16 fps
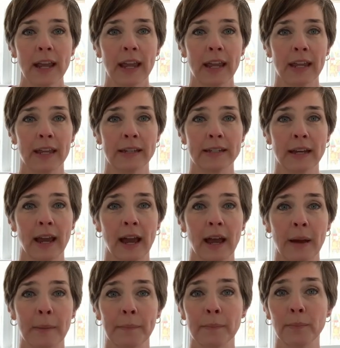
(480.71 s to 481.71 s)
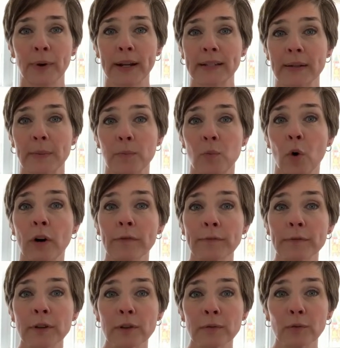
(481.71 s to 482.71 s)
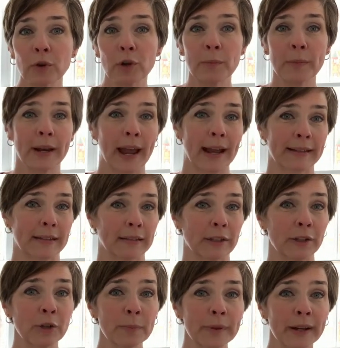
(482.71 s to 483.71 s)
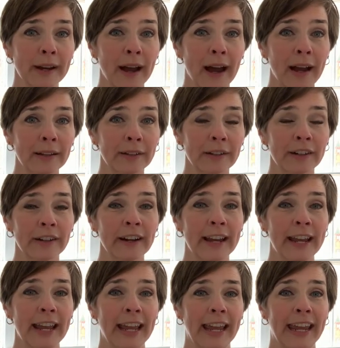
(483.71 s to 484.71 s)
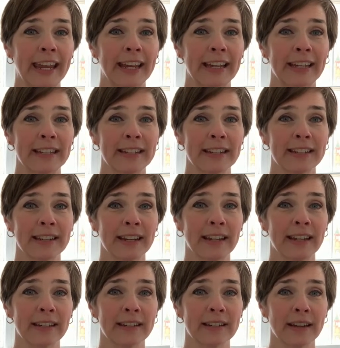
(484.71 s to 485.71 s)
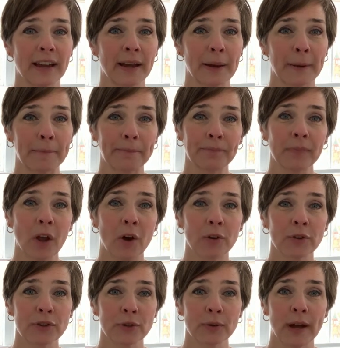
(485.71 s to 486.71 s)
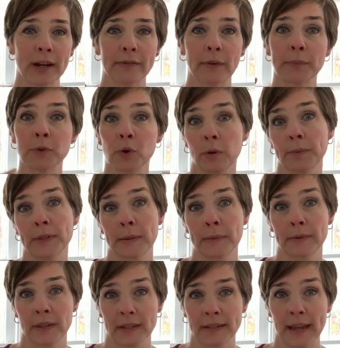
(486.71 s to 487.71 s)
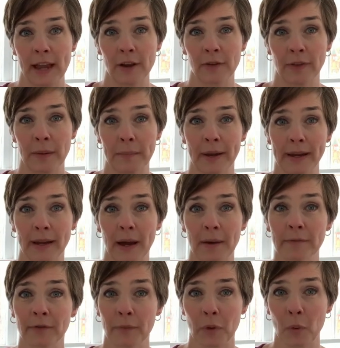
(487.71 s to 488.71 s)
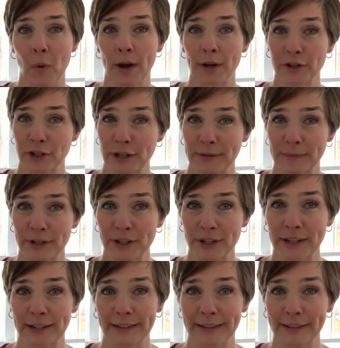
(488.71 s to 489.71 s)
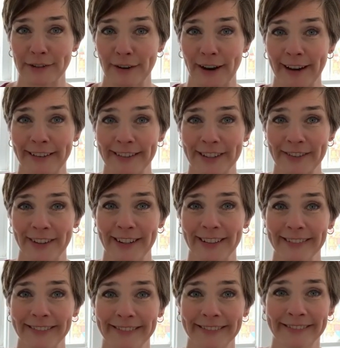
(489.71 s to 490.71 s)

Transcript: It brings some warmth to the room. It adds a little bit of color, and it also kind of absorbs some of the sound that might come from the washing machine and the dryer as well.